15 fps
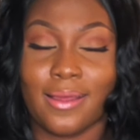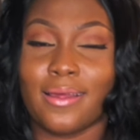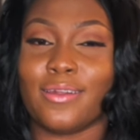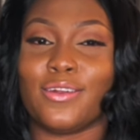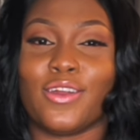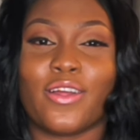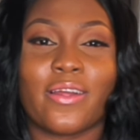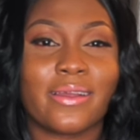
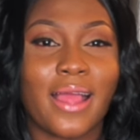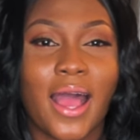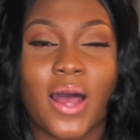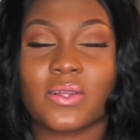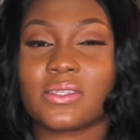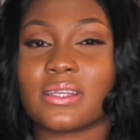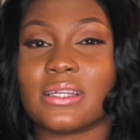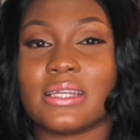Learn how
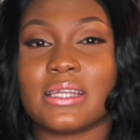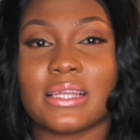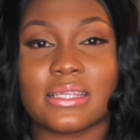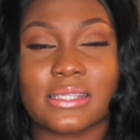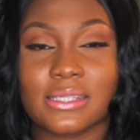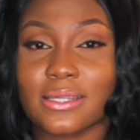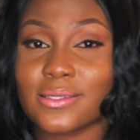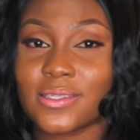to
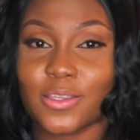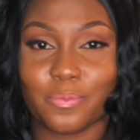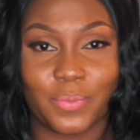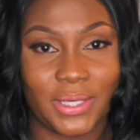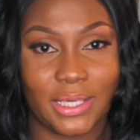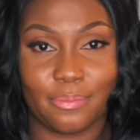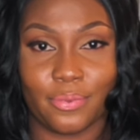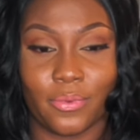listen to
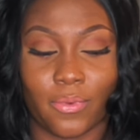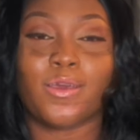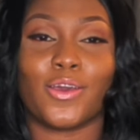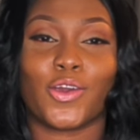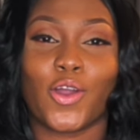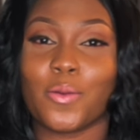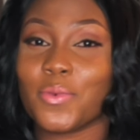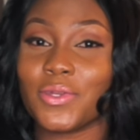people.
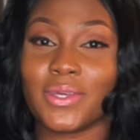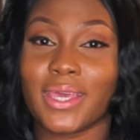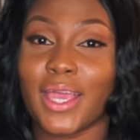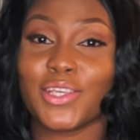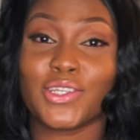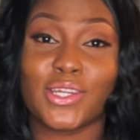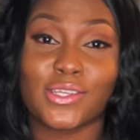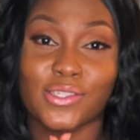
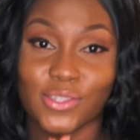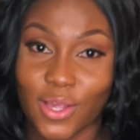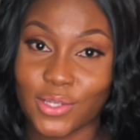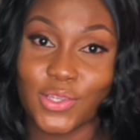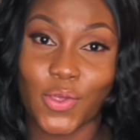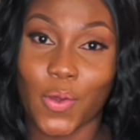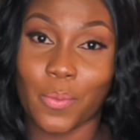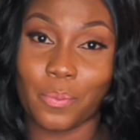Communication is not
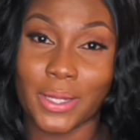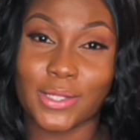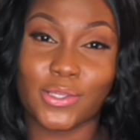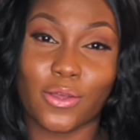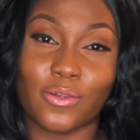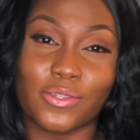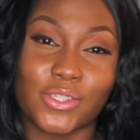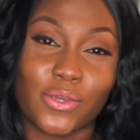complete
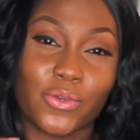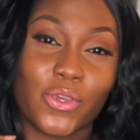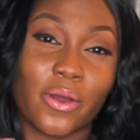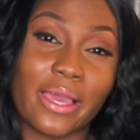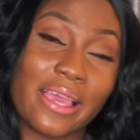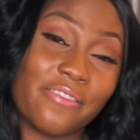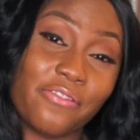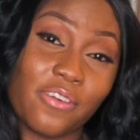until your
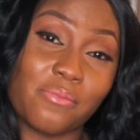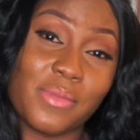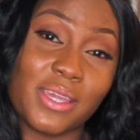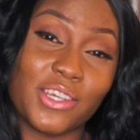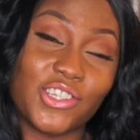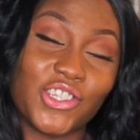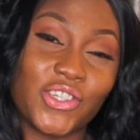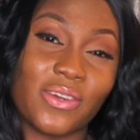
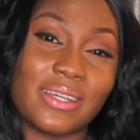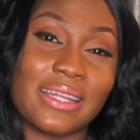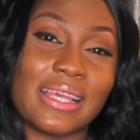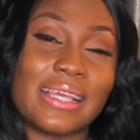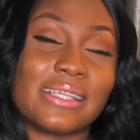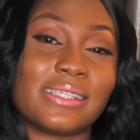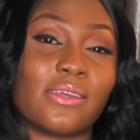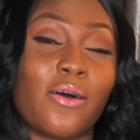information
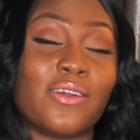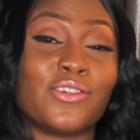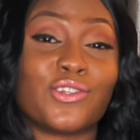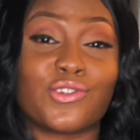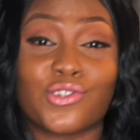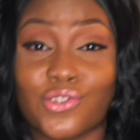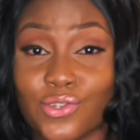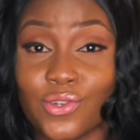is
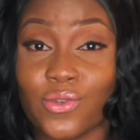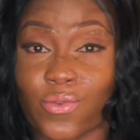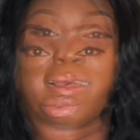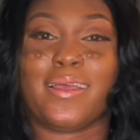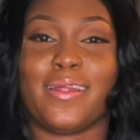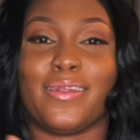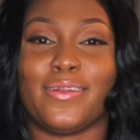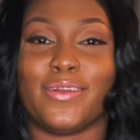
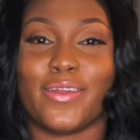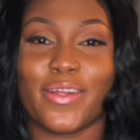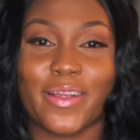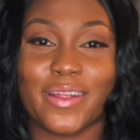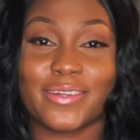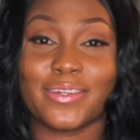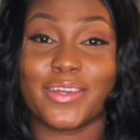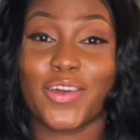understood.
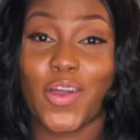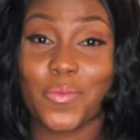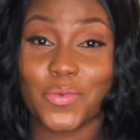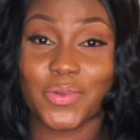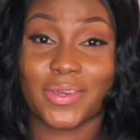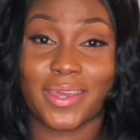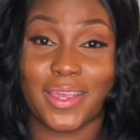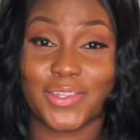Learn
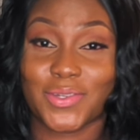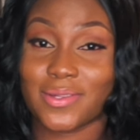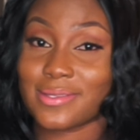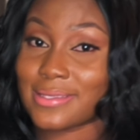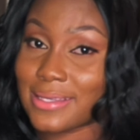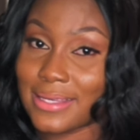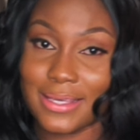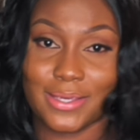communication
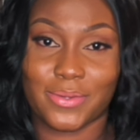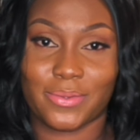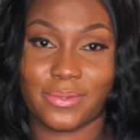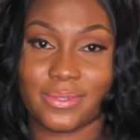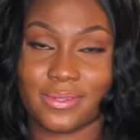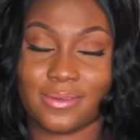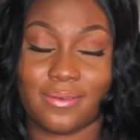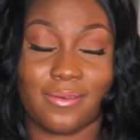
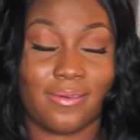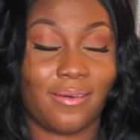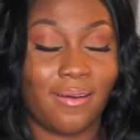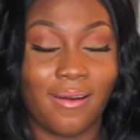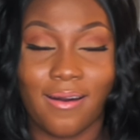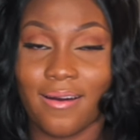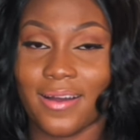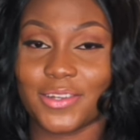skills.
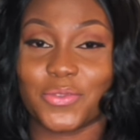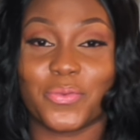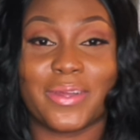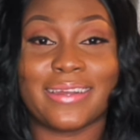God, we